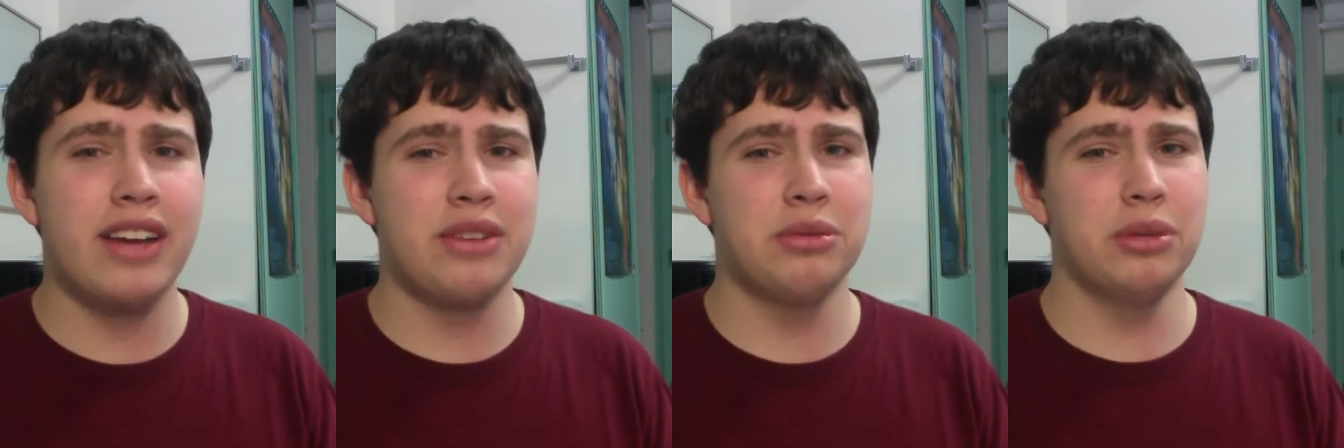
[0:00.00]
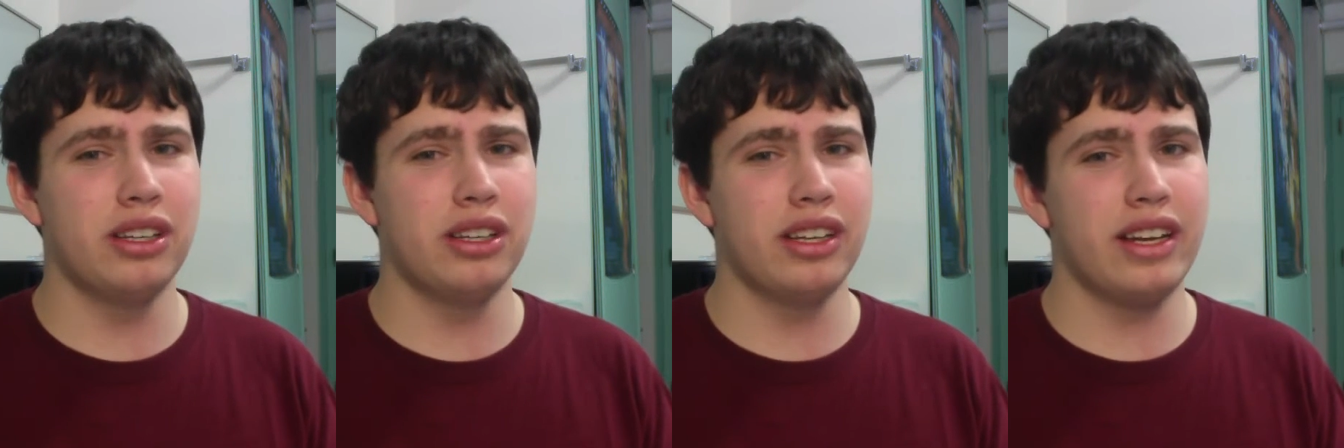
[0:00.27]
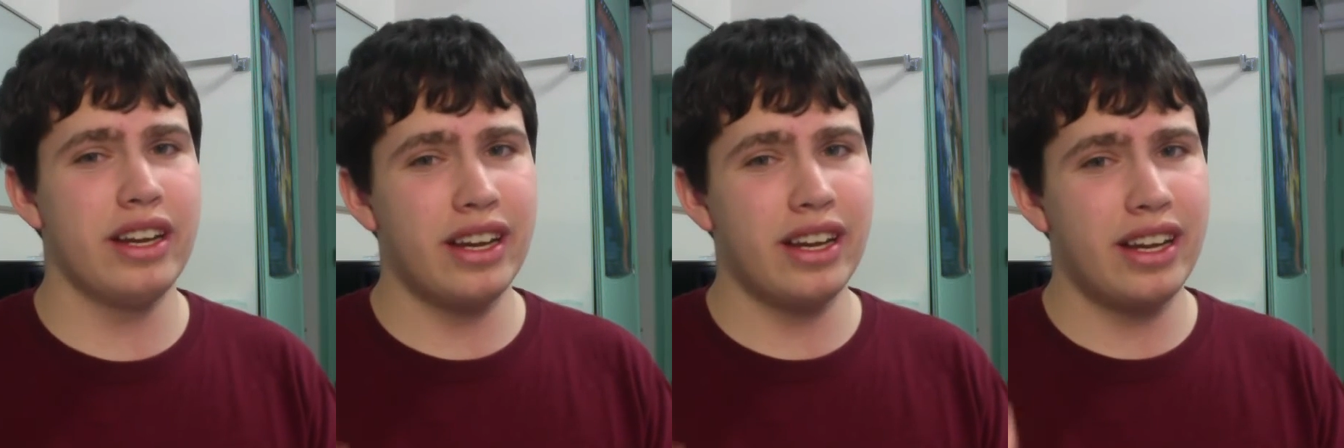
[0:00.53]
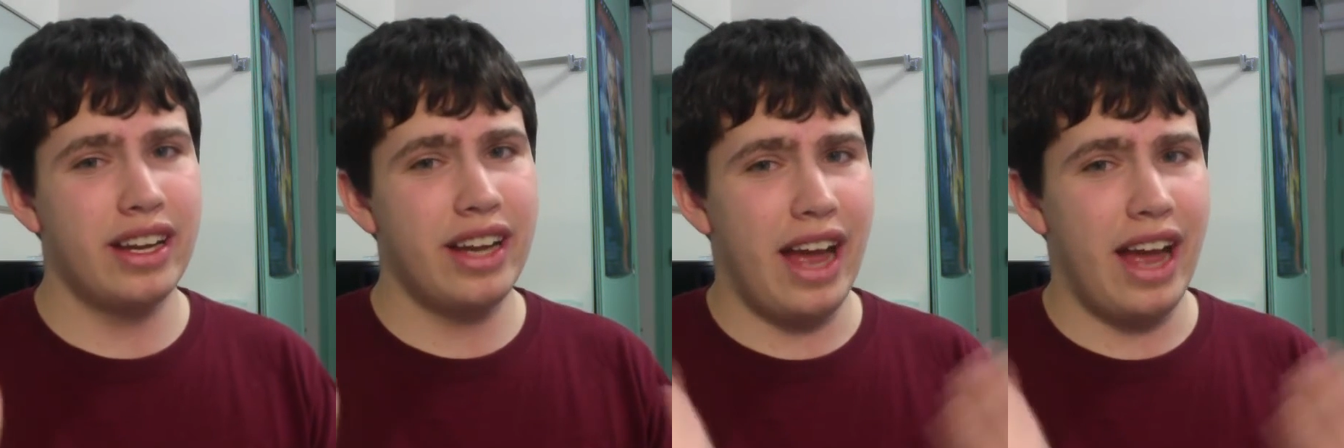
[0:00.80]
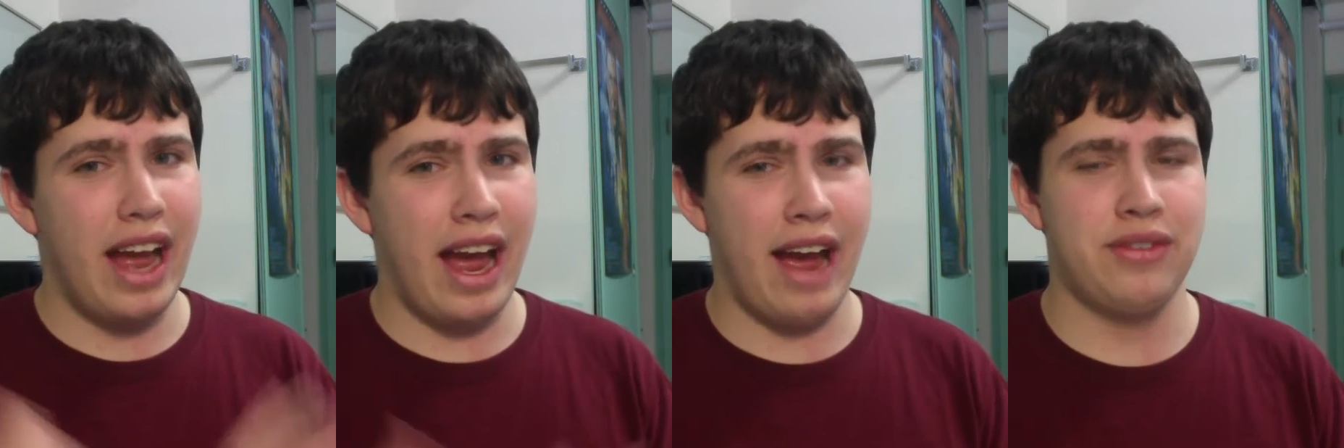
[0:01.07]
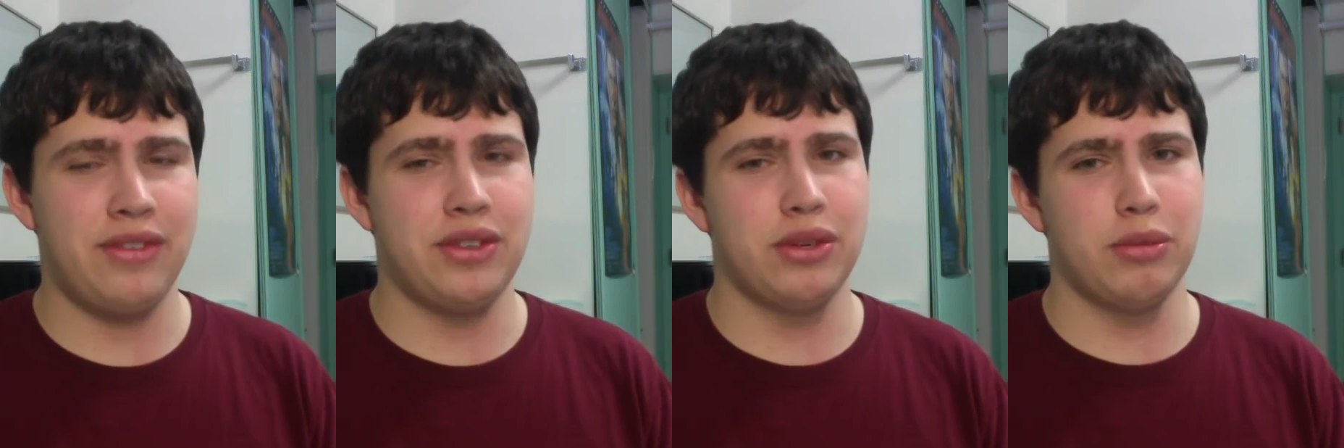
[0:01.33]
really,
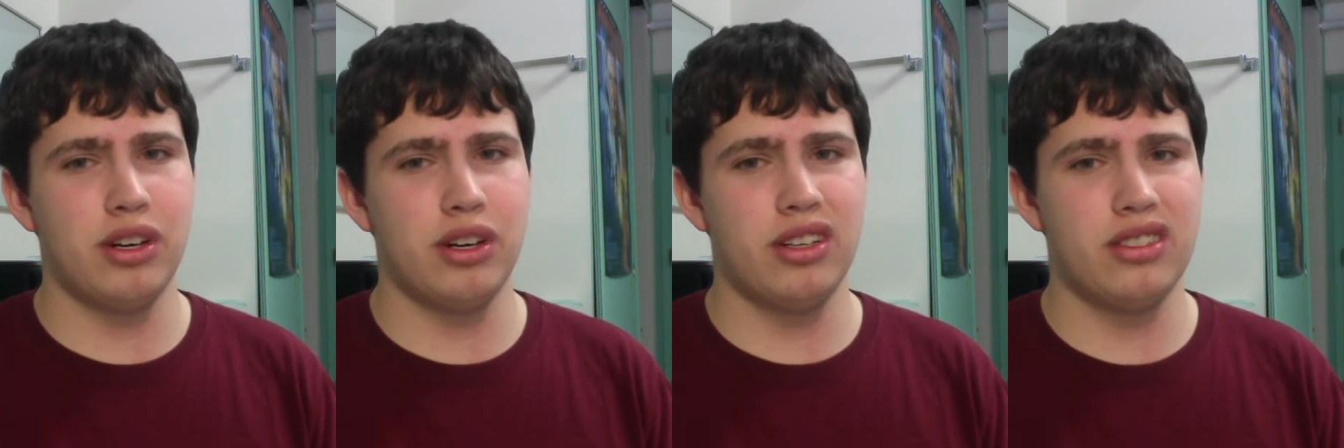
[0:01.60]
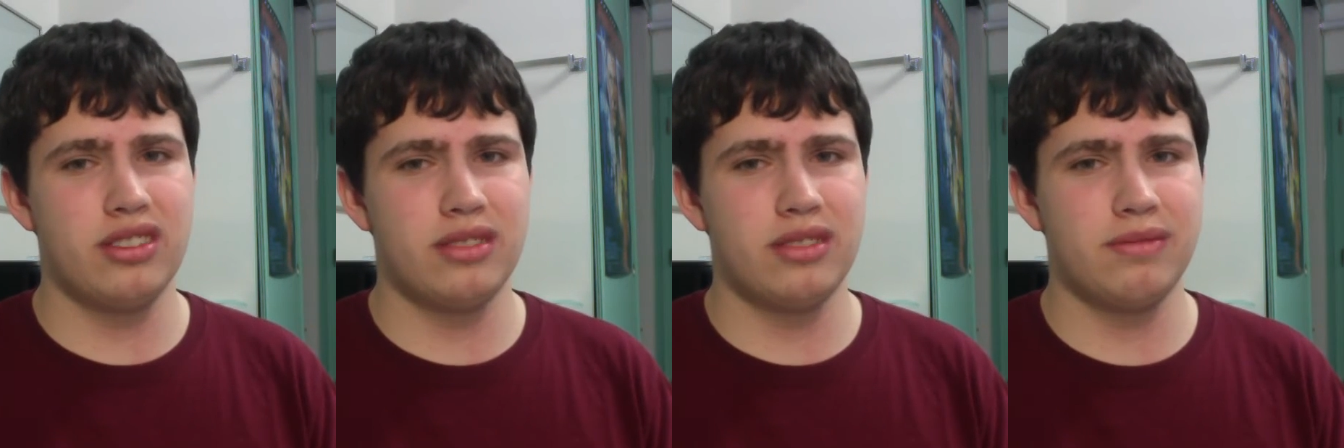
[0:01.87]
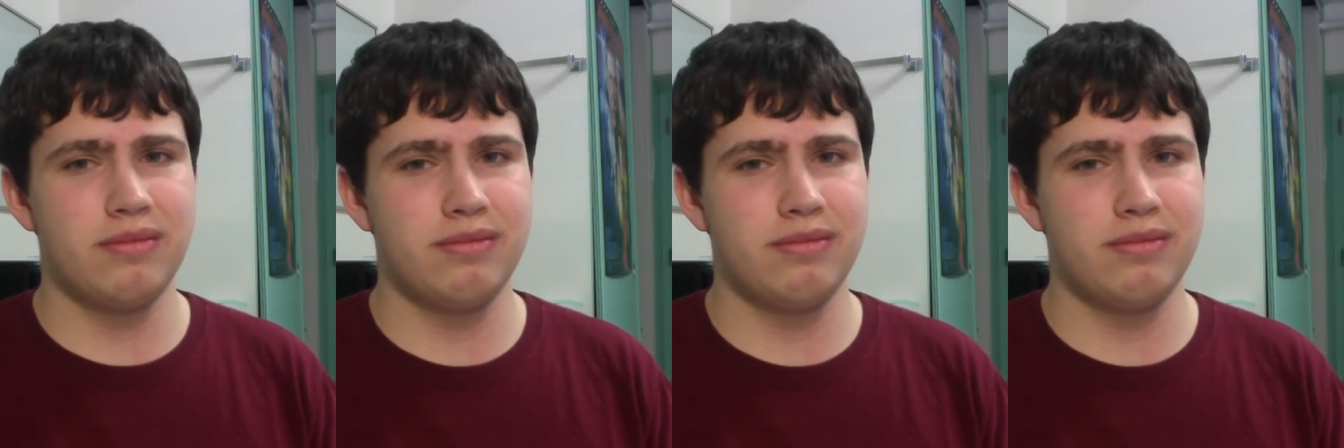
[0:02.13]
afterwards.